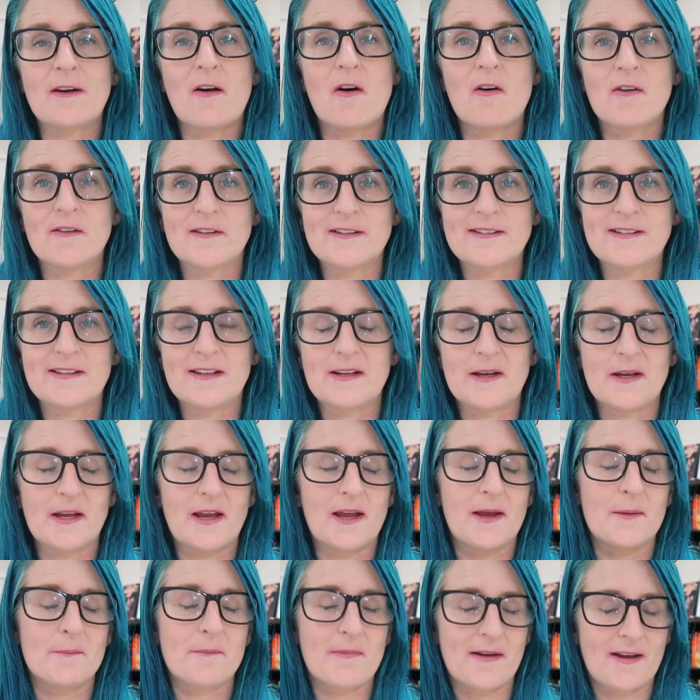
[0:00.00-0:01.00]
but
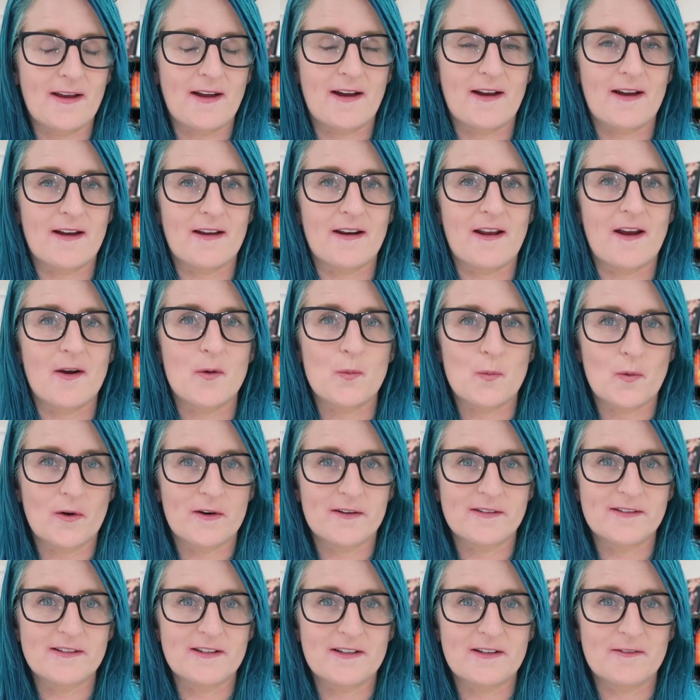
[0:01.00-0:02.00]
honestly, in my heart, I
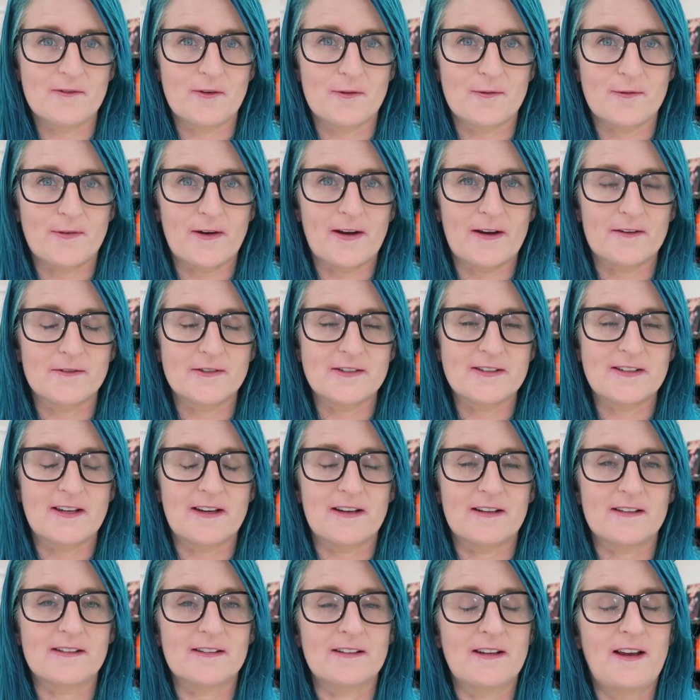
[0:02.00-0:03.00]
wanted to give it five
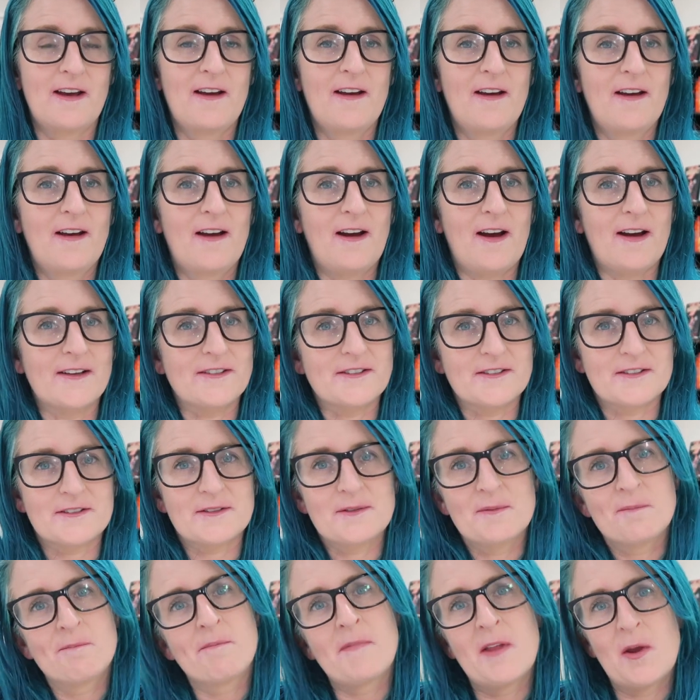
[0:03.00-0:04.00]
stars. I just,
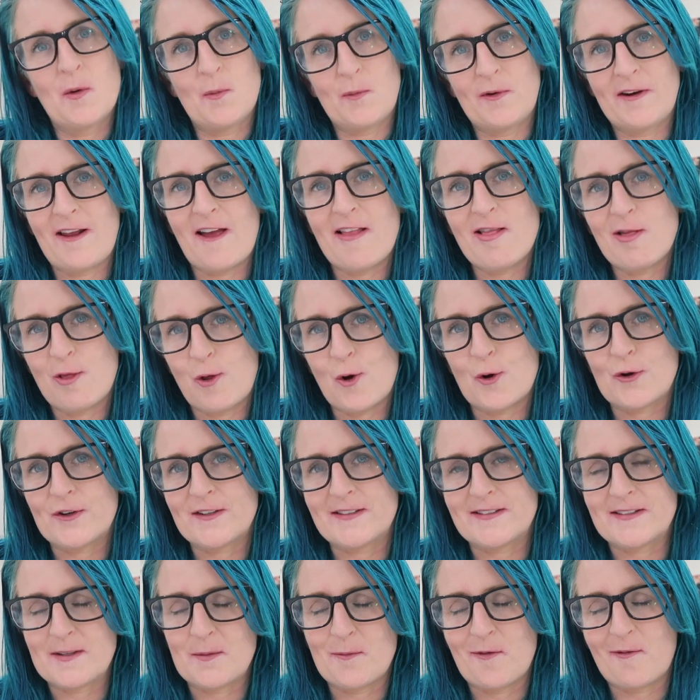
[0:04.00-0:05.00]
when I looked
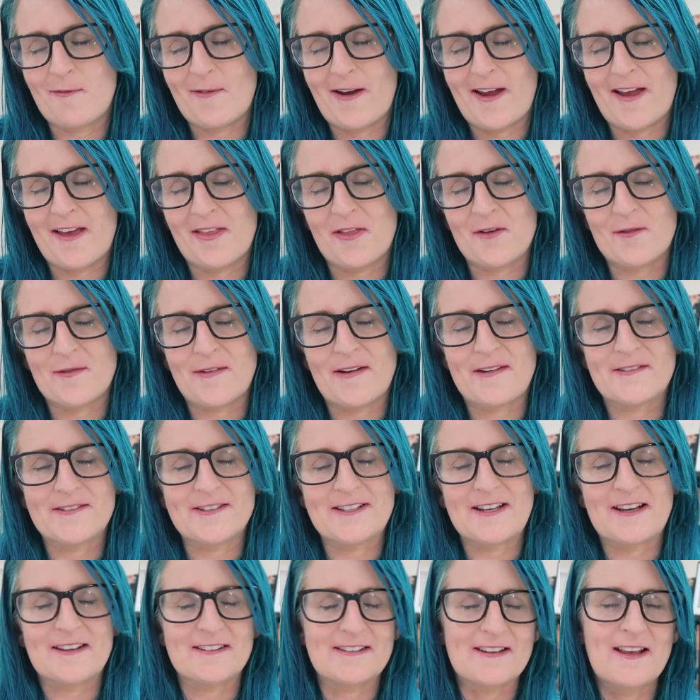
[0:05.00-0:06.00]
at some of my other five
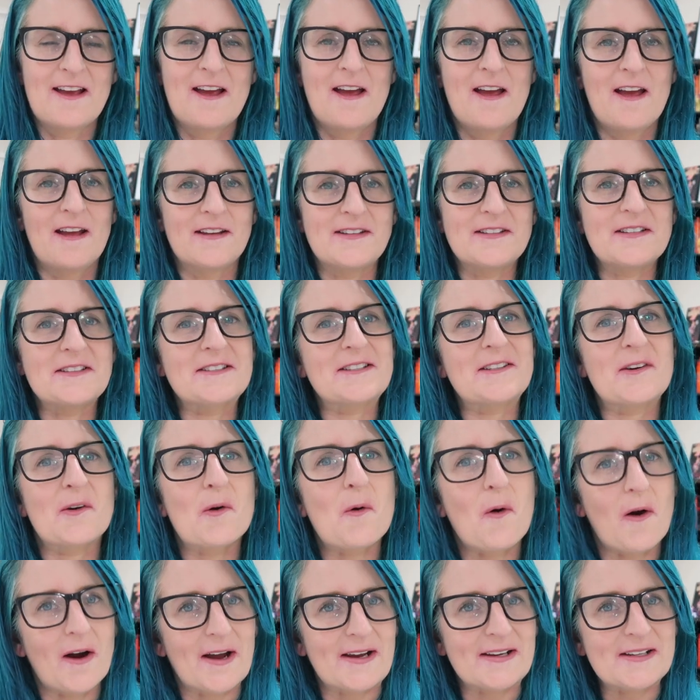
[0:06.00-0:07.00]
stars, doesn't
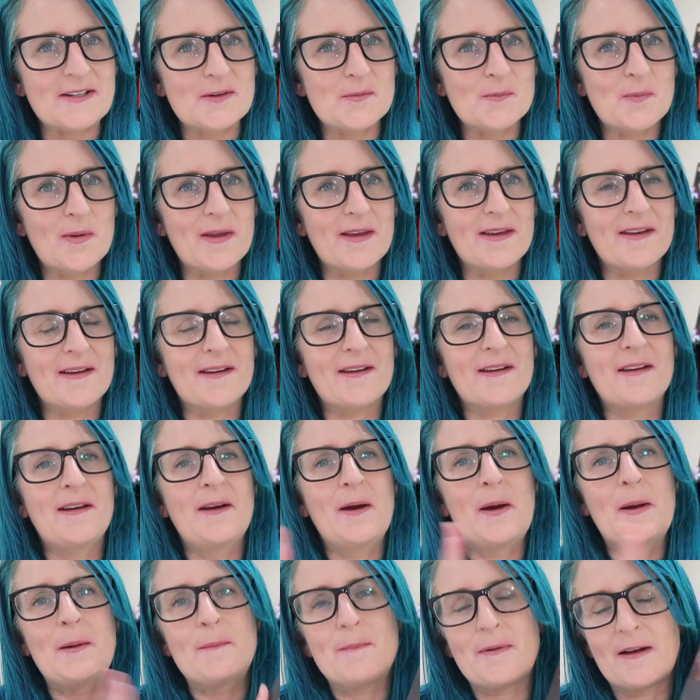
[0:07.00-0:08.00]
quite compare,
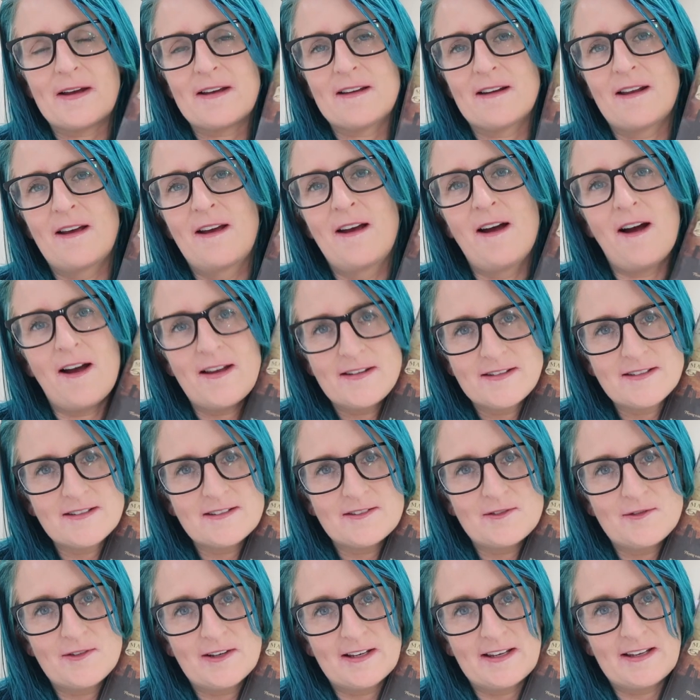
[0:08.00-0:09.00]
but I
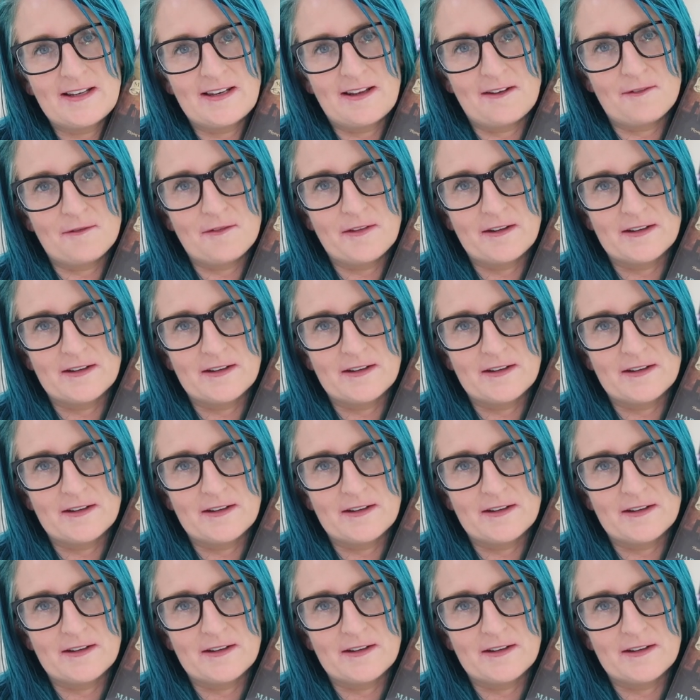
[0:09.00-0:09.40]
did really love